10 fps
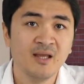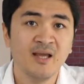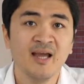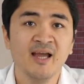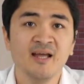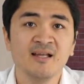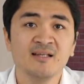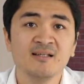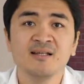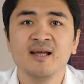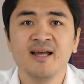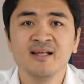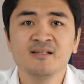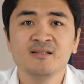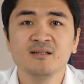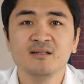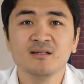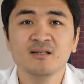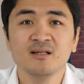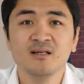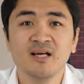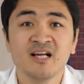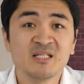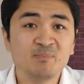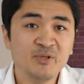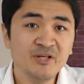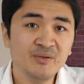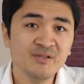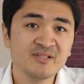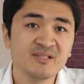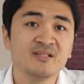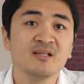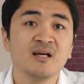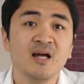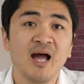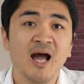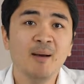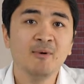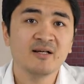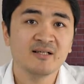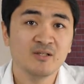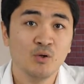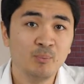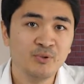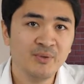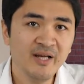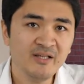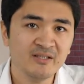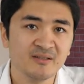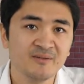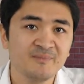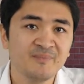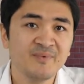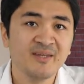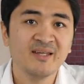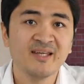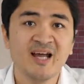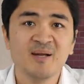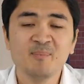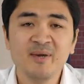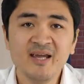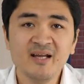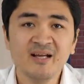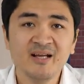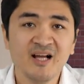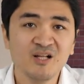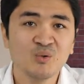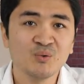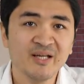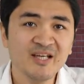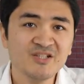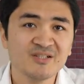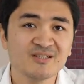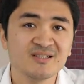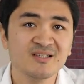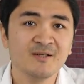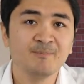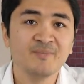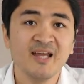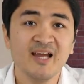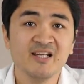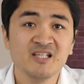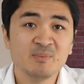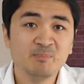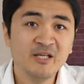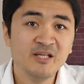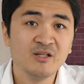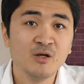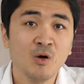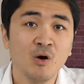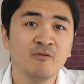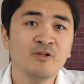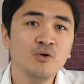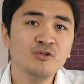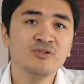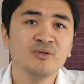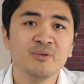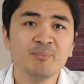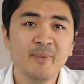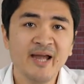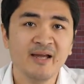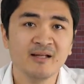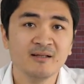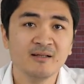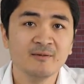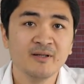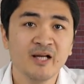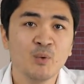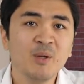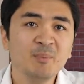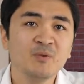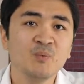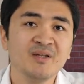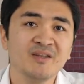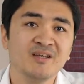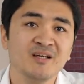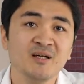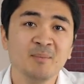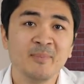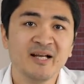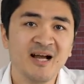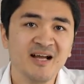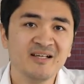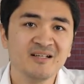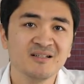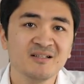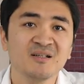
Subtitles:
And experienced abacus operator can make calculations at a speed of an ordinary man equipped with a mechanical